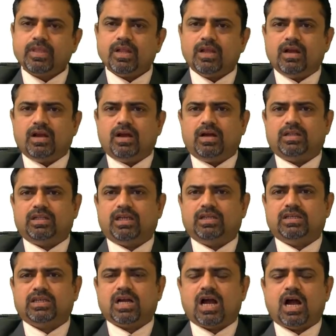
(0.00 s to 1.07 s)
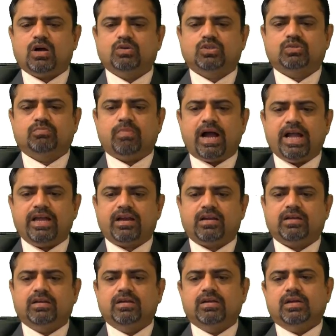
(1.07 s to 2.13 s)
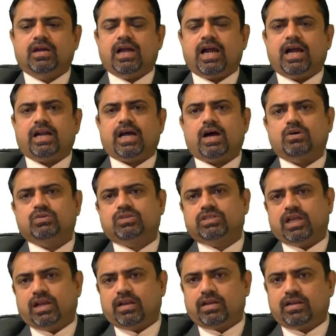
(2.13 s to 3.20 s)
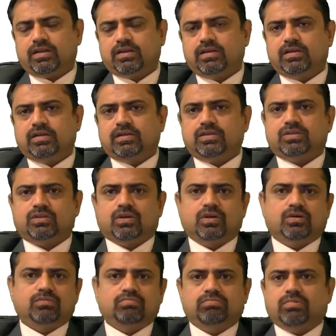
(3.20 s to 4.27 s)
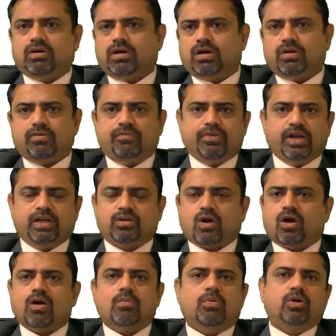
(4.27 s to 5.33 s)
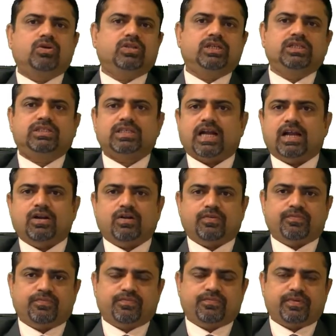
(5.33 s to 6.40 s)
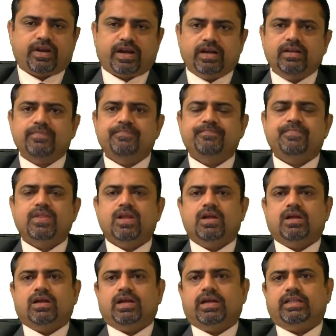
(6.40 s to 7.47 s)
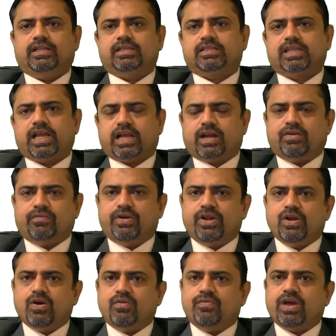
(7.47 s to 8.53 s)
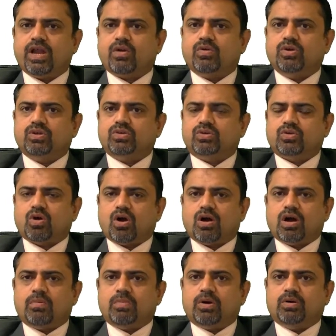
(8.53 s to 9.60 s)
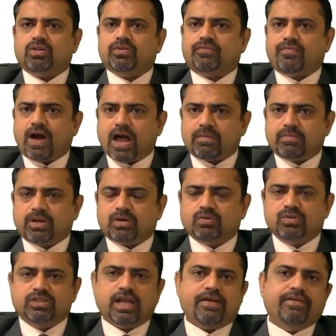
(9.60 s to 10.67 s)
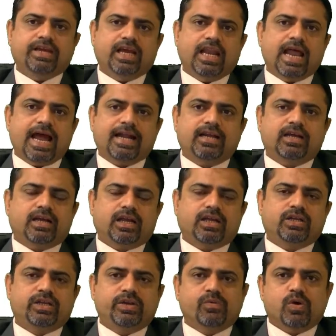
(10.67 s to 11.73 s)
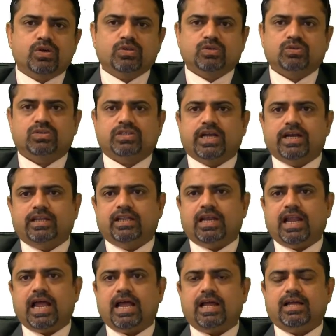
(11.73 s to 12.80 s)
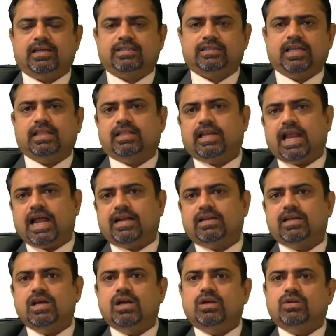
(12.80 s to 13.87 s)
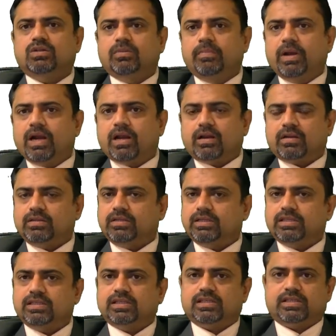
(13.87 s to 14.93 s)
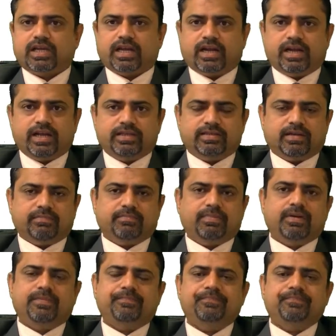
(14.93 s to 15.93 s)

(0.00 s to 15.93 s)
there is a house buyer and house seller. So we'll talk about this kind of trade. In the second video we are going to talk about the farmer who is having a land and he wants to sell the land to the builder. This is the second example.